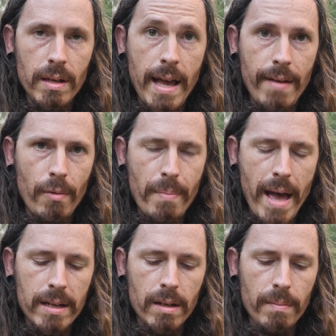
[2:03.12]
I have a
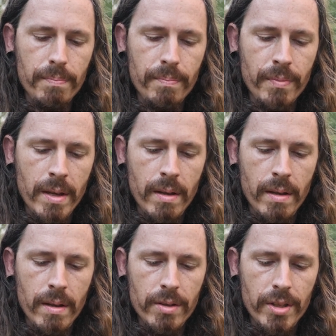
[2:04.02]
backup
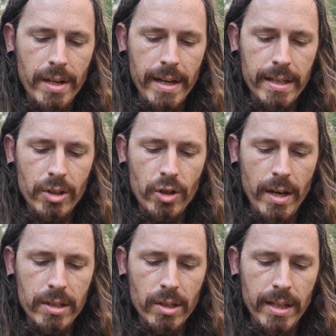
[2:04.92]
so that I can
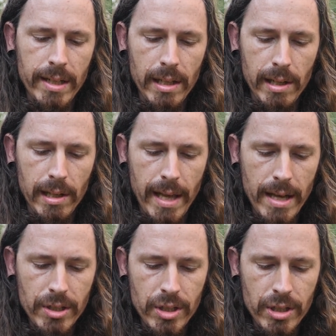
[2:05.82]
try cooking it a little
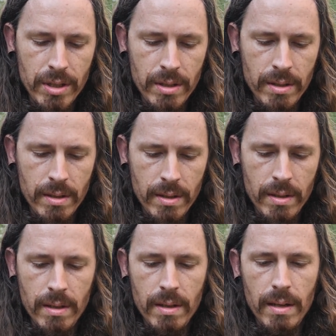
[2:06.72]
less.
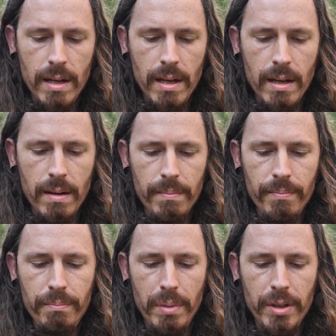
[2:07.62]

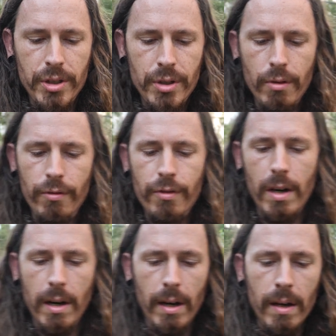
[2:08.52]
But so
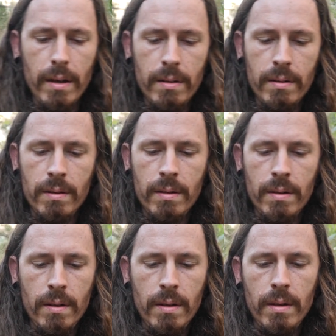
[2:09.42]
far,
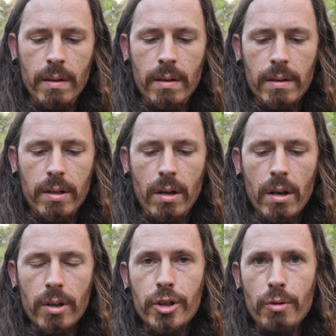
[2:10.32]
could
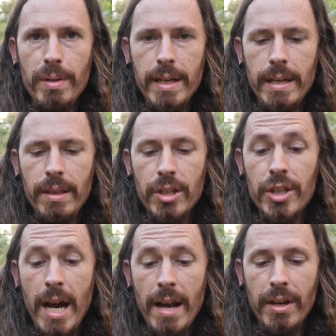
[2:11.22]
also be the
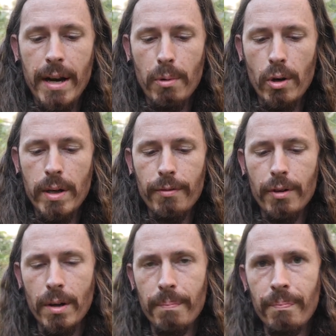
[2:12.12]
side that I broke it
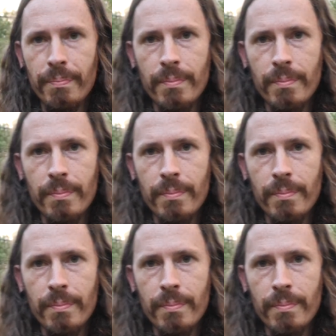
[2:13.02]
from.